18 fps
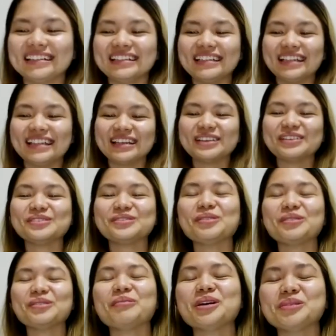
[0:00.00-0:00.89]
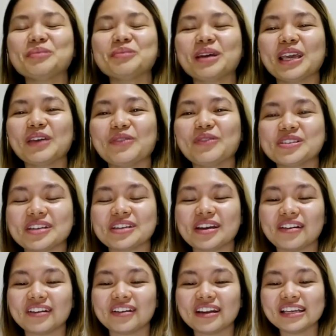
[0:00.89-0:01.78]
Thank you so much, Maggie, for
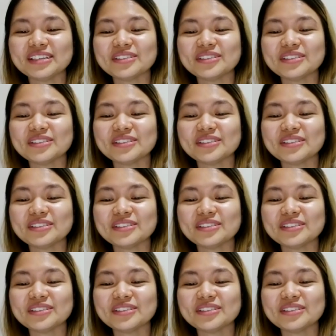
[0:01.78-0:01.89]
sharing.